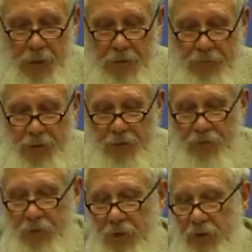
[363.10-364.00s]
And
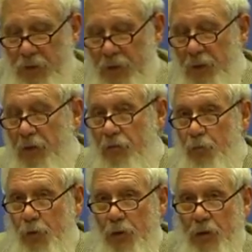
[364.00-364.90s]
eventually,
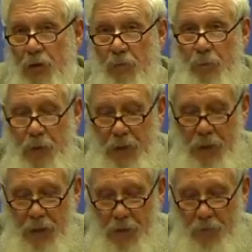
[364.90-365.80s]
his work
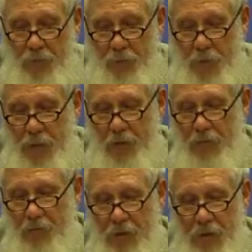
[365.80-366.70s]
became
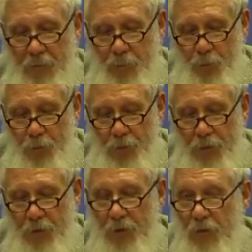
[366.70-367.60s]
tremendously
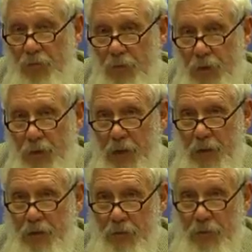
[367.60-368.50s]
important in
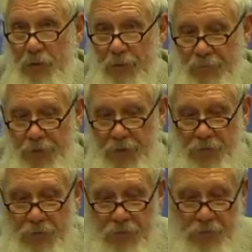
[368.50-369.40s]
treating and curing
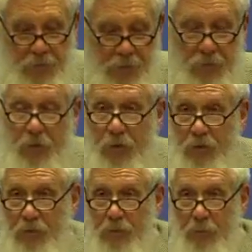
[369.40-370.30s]
infectious disease.
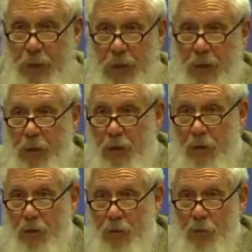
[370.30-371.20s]
Koch is the man
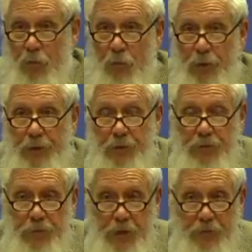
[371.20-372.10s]
who
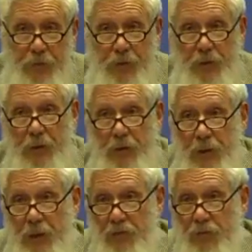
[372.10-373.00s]
discovered the
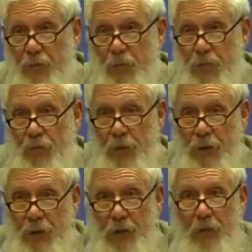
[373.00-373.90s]
connection
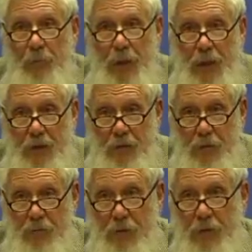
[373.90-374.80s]
between
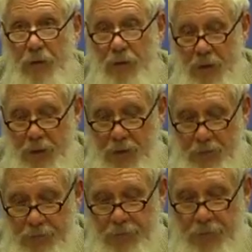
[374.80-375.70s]
bacteria
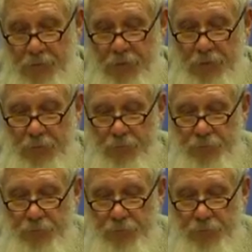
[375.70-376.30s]
and disease.